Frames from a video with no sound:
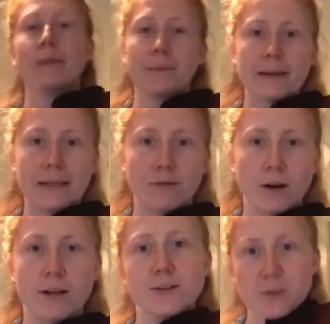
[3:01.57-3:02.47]
I played the
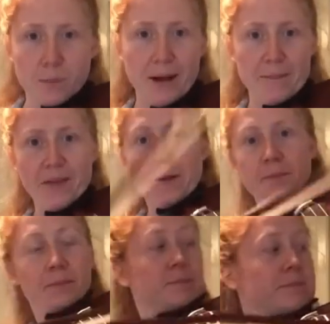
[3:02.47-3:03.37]
wrong notes, but
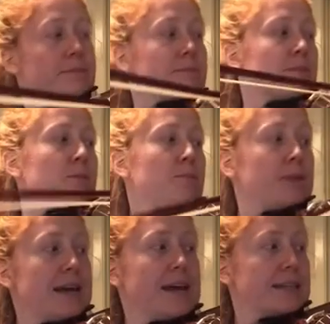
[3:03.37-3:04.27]

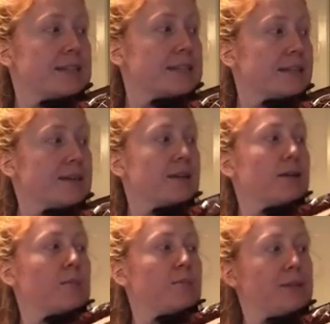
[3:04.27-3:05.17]
place,
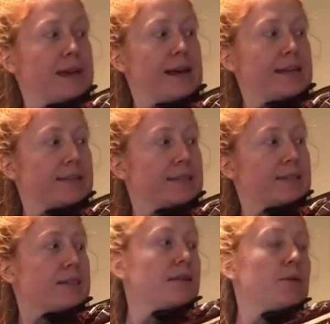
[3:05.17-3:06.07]
place,
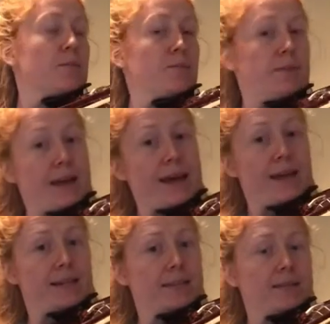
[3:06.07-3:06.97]

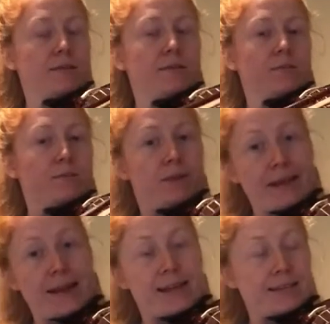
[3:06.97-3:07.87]
place,
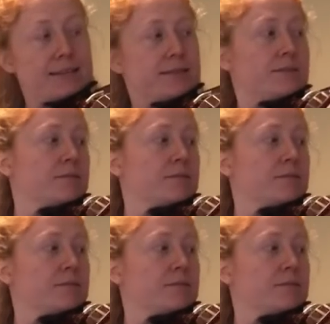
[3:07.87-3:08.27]
place.